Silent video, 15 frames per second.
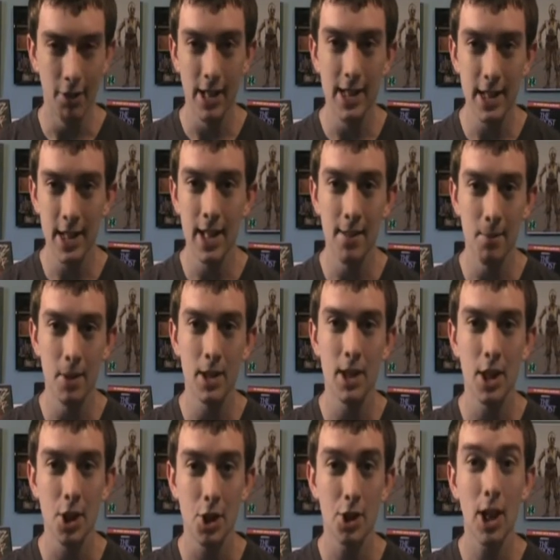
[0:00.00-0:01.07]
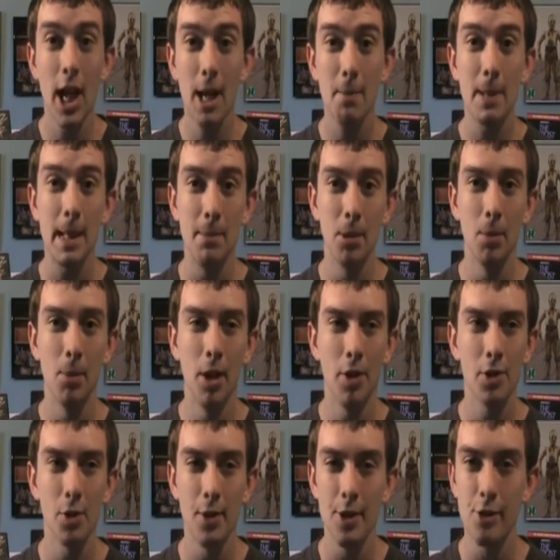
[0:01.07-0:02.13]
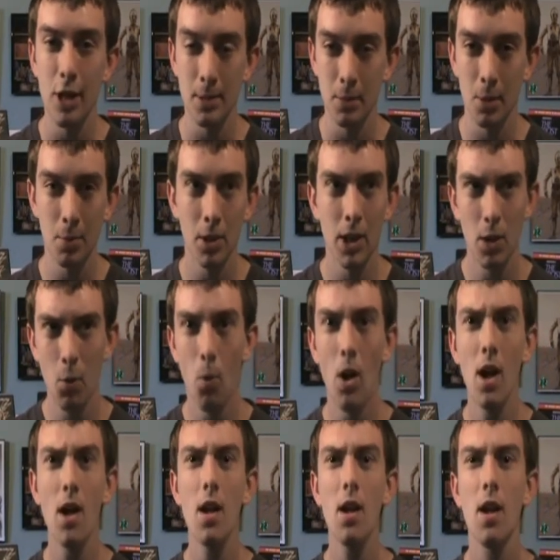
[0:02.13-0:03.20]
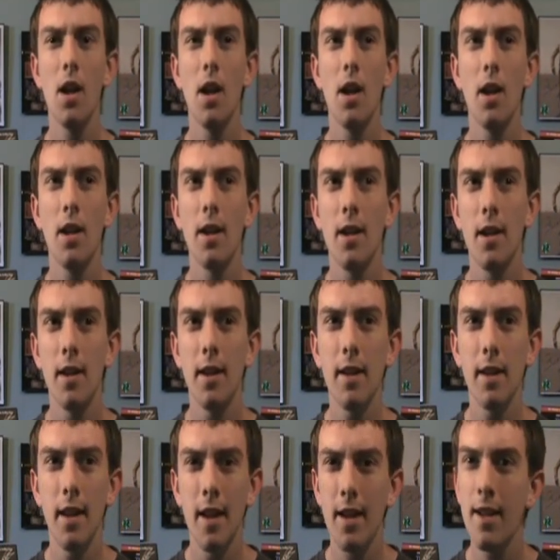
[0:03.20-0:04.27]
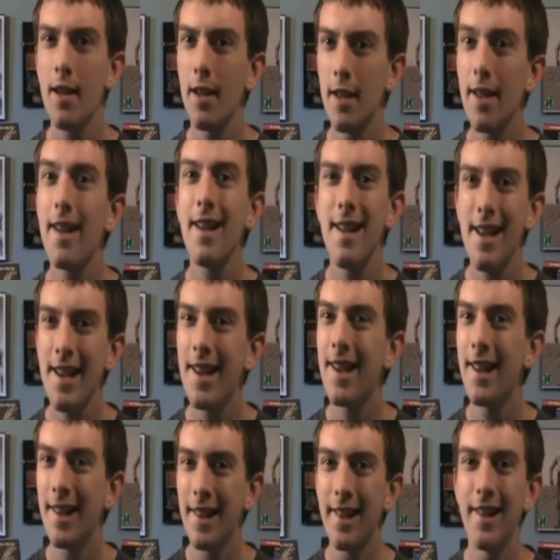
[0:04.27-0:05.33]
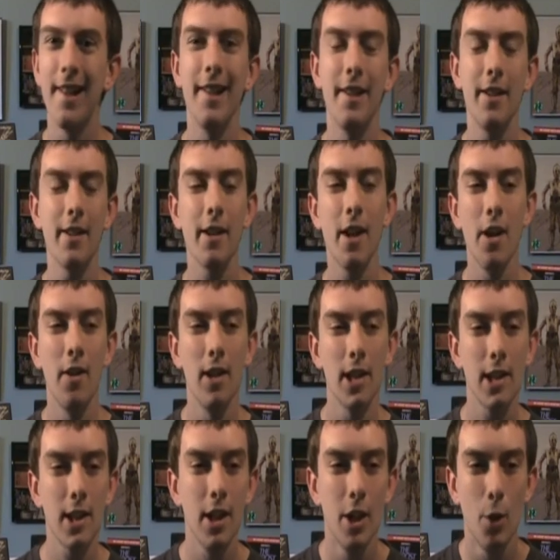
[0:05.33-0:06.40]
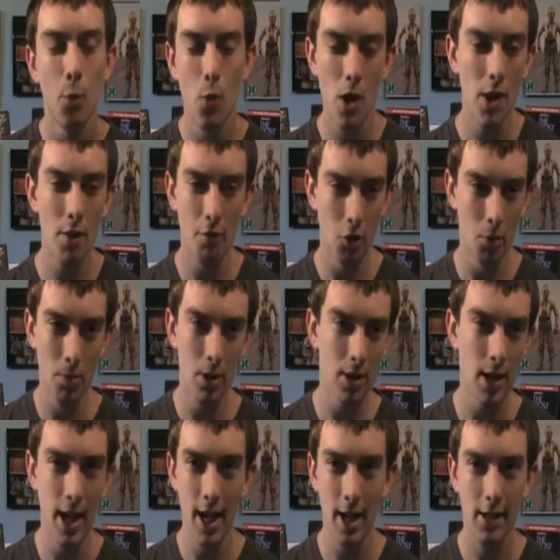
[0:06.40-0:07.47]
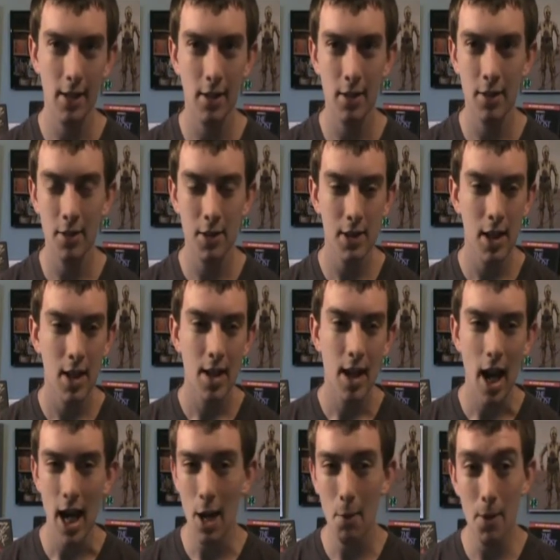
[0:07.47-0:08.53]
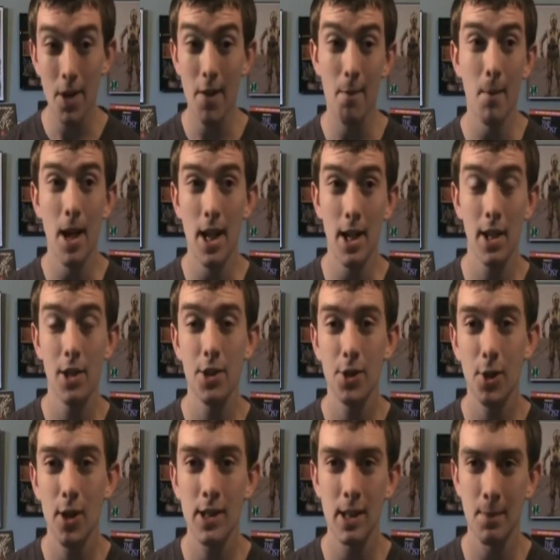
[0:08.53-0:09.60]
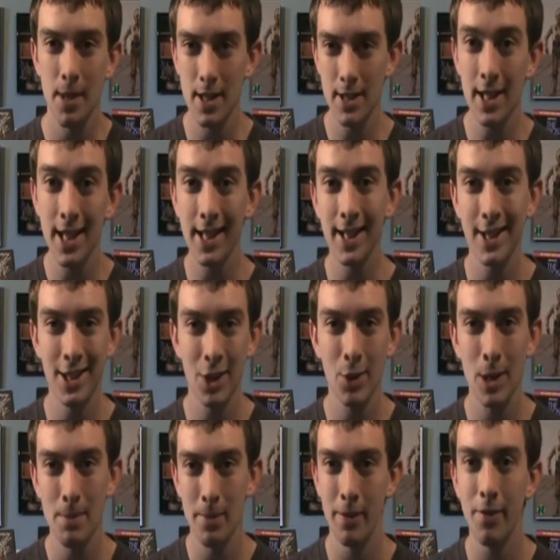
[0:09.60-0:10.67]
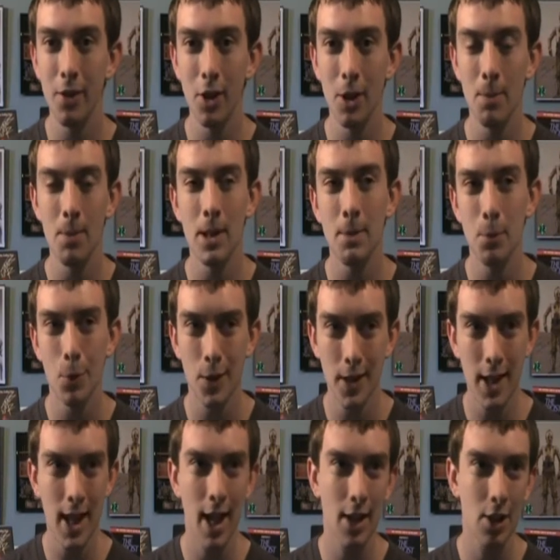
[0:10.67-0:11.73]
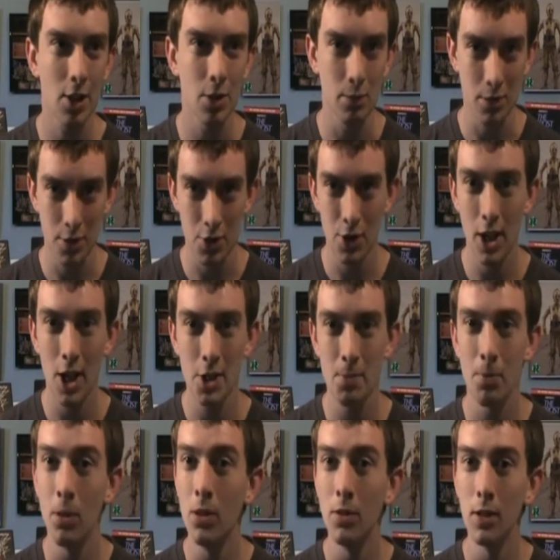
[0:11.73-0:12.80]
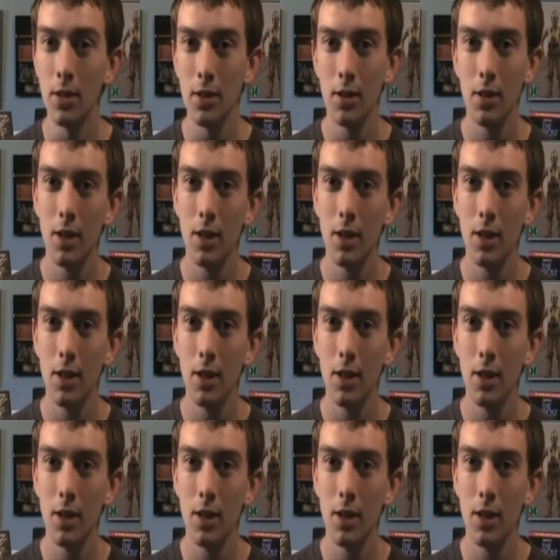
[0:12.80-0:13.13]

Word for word: read name, it's gonna shock people, but also interest. Maybe like what? Yeah, you know, like one of the rumored actors. And I wouldn't have minded this choice. I'm not saying this is who I prefer to be, but one of the actors was Josh Brolin,